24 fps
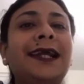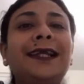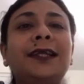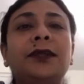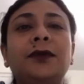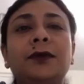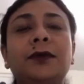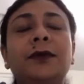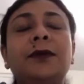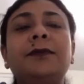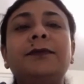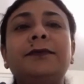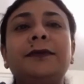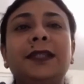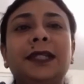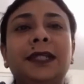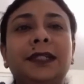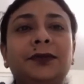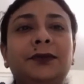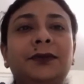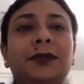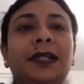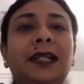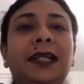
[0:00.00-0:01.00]
I hope
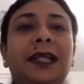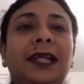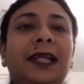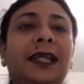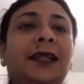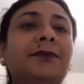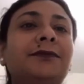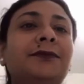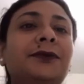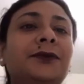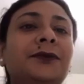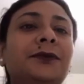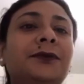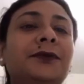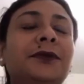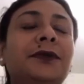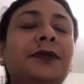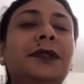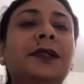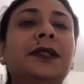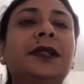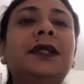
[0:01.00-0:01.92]
that will help to